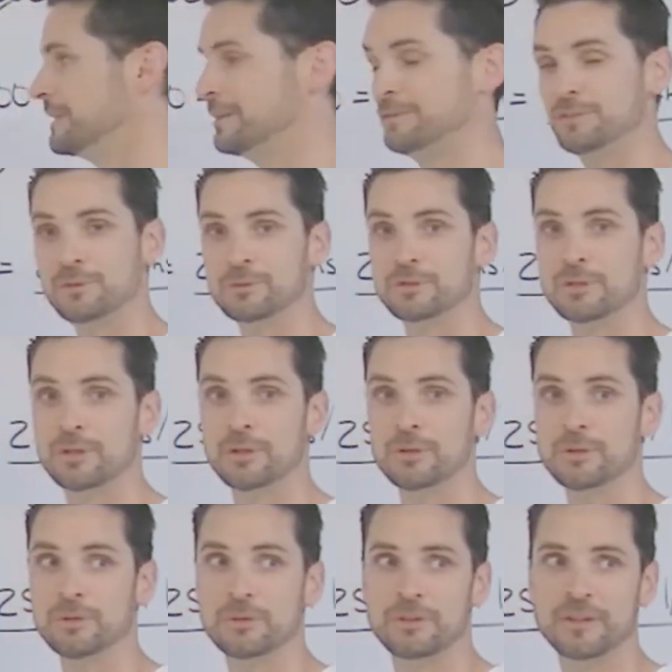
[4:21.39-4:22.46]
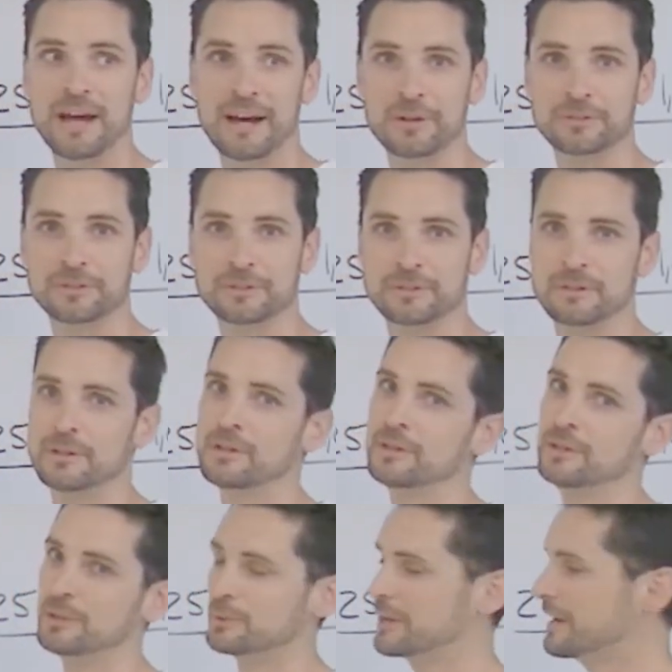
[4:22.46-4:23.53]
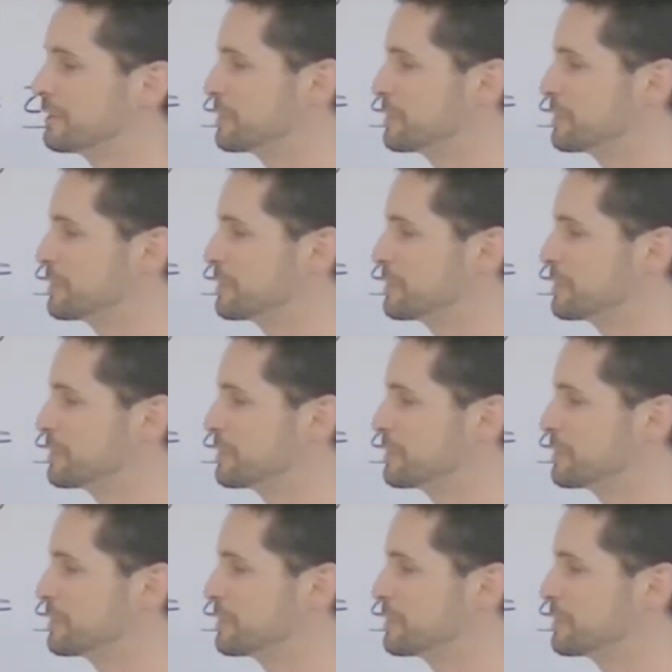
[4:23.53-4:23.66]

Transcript: gives you 2,000. Right,